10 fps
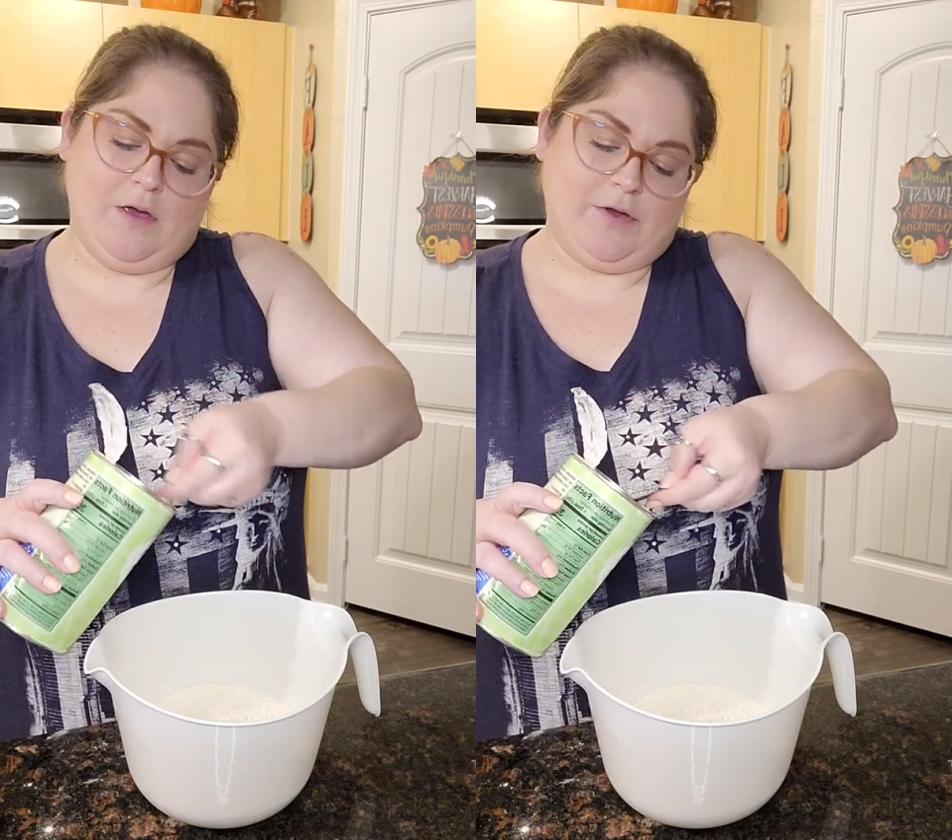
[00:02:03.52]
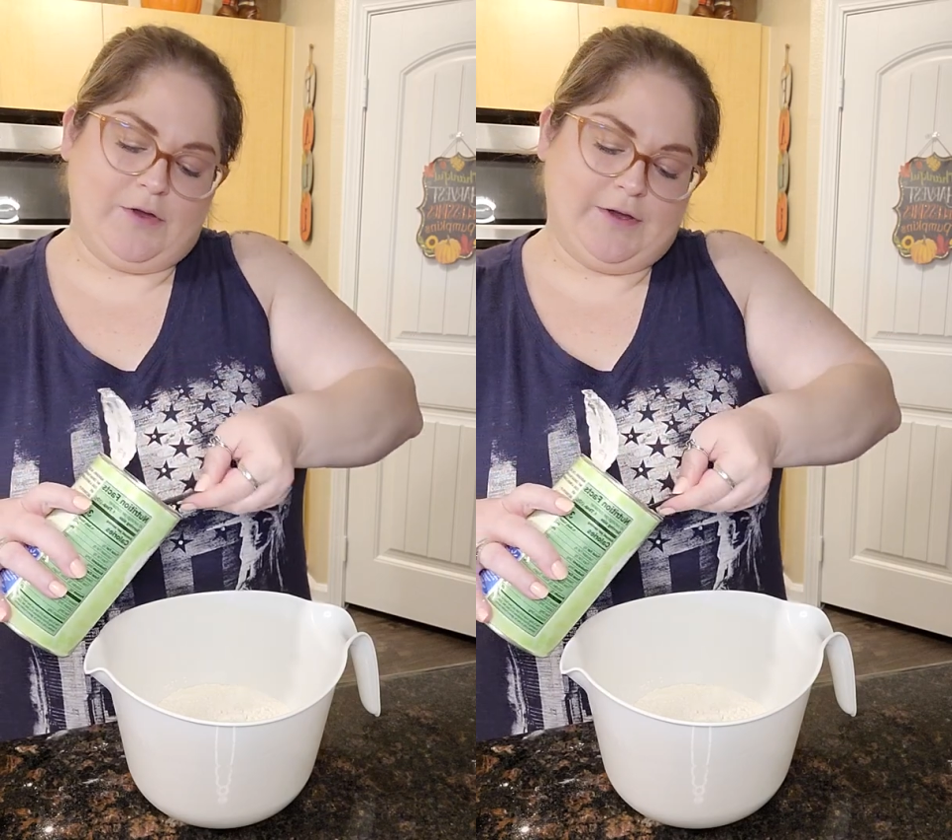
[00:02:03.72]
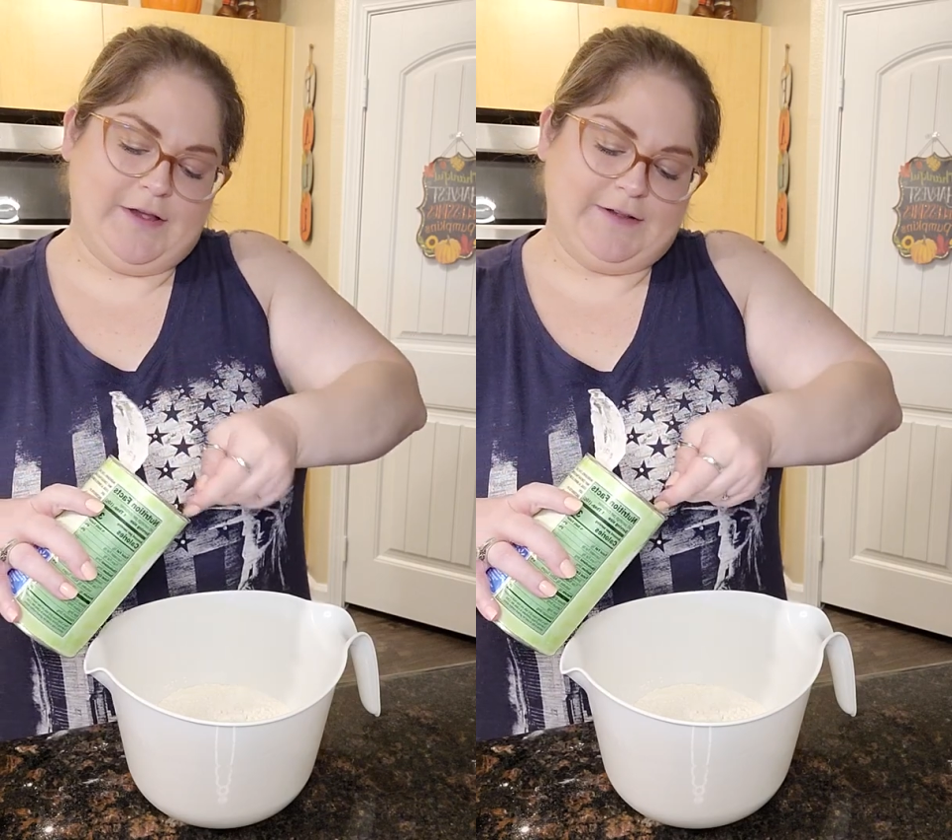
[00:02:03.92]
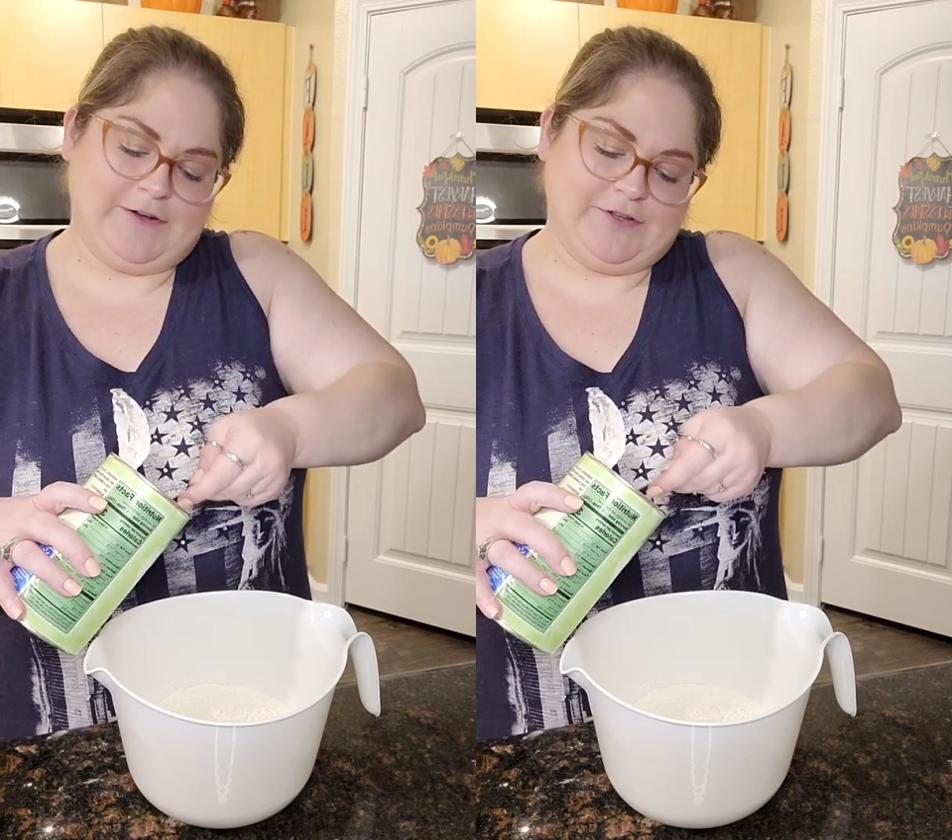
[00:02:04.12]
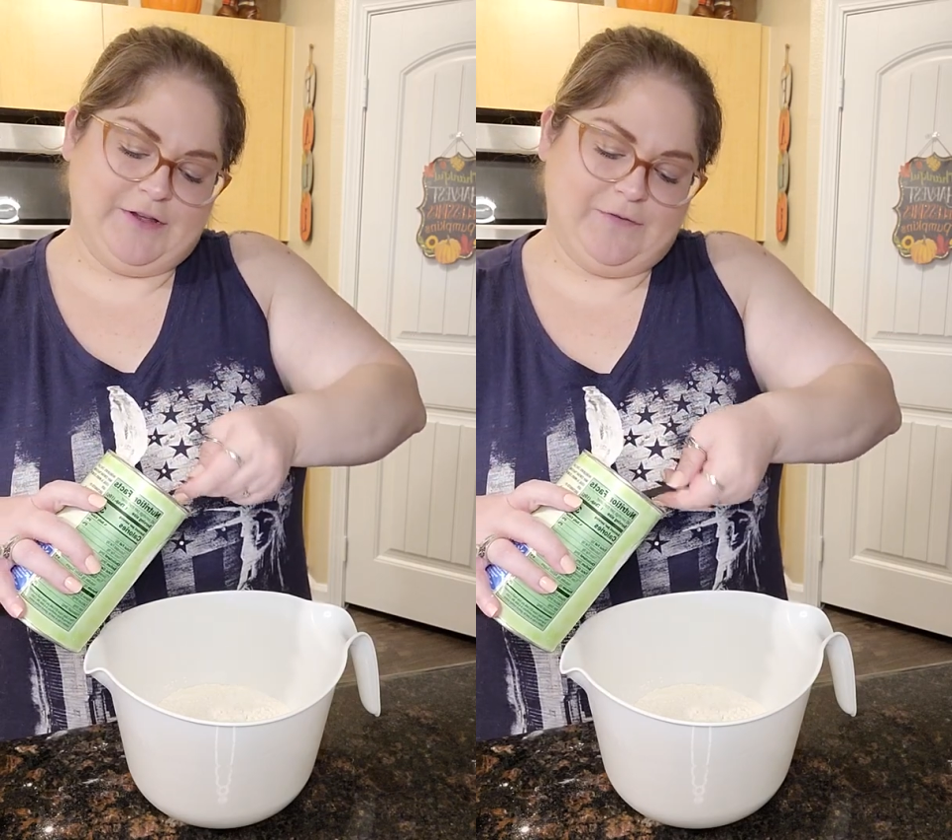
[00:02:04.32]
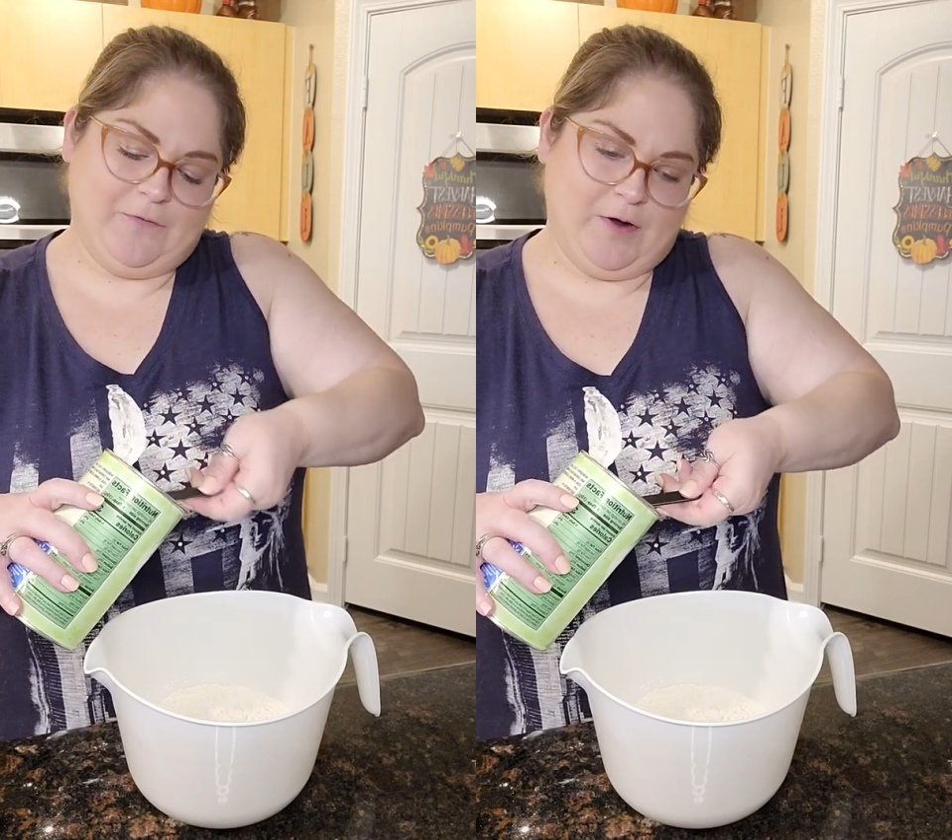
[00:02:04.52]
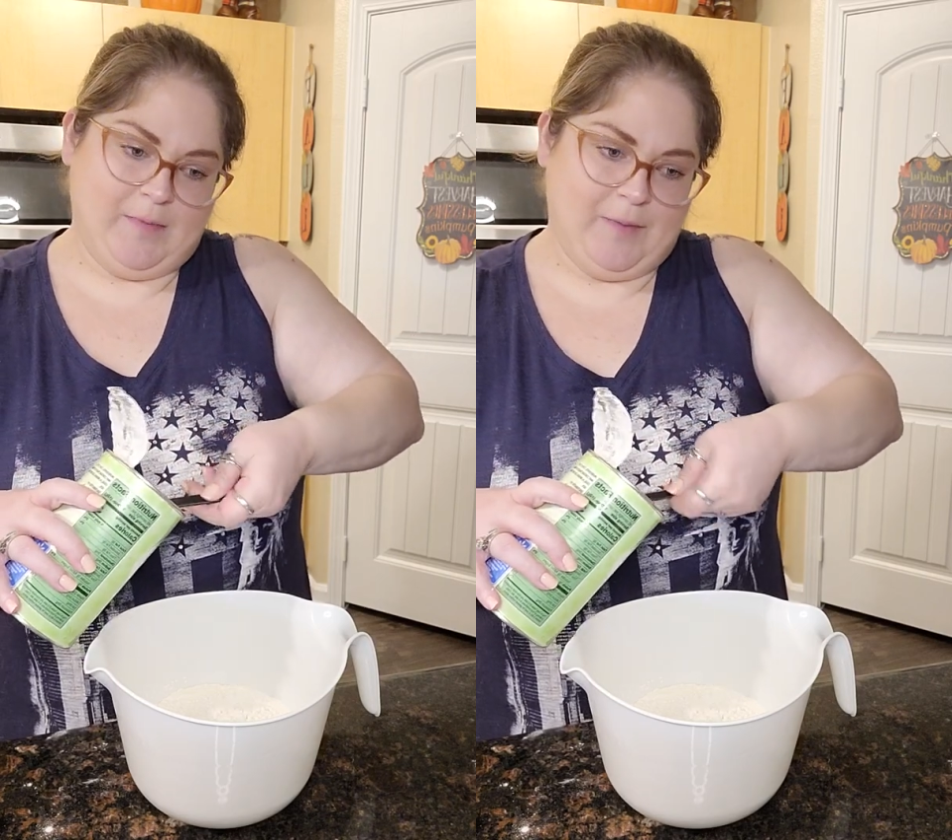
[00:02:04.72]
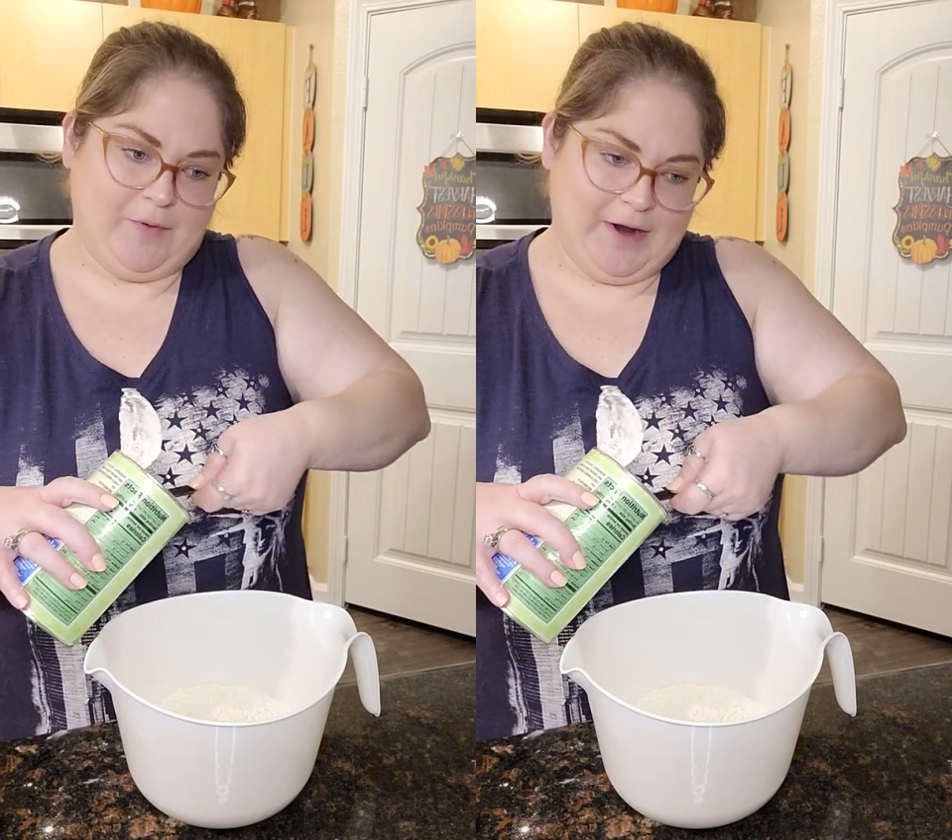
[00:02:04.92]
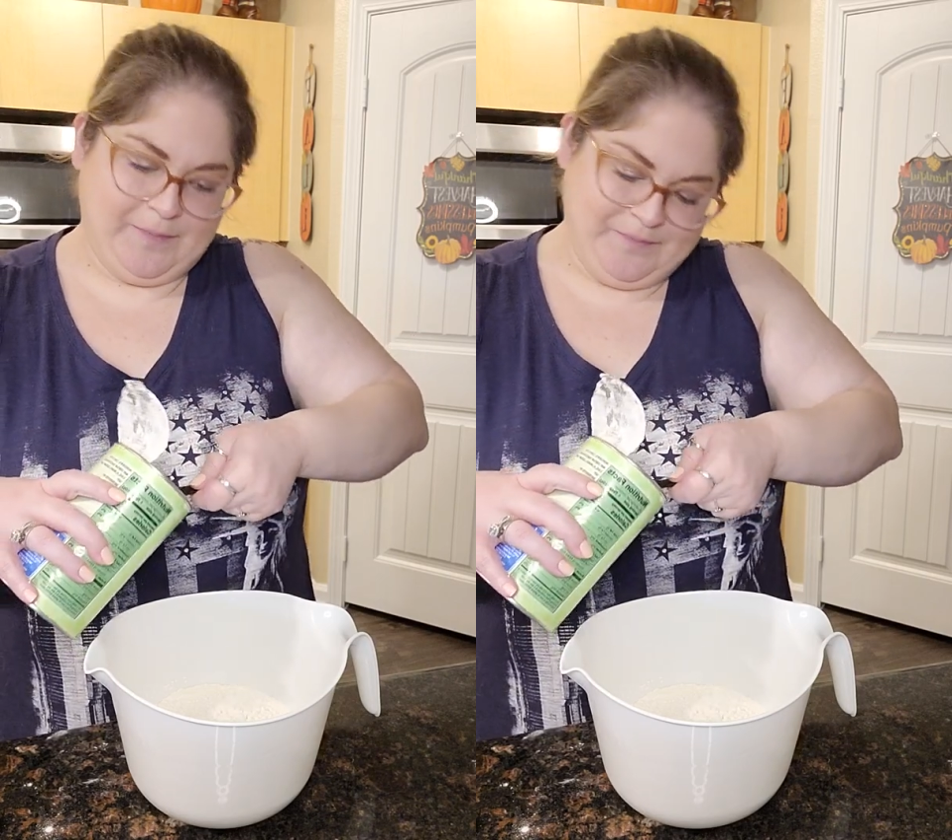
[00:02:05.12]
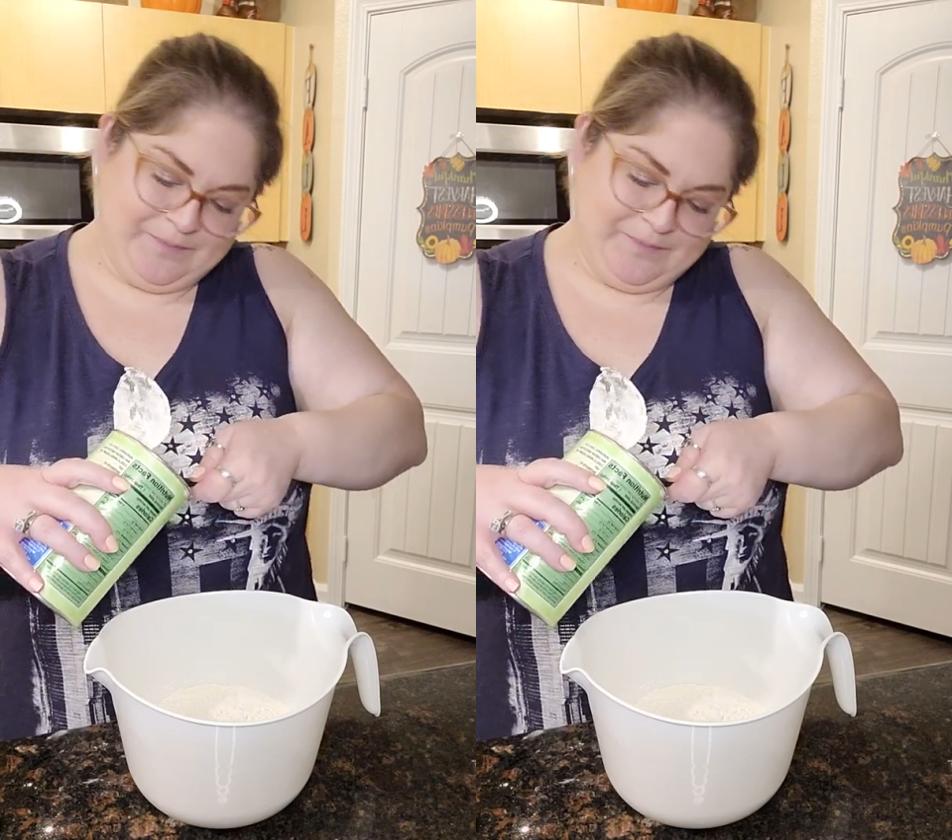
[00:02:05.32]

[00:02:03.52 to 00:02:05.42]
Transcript: cookies actually form up right.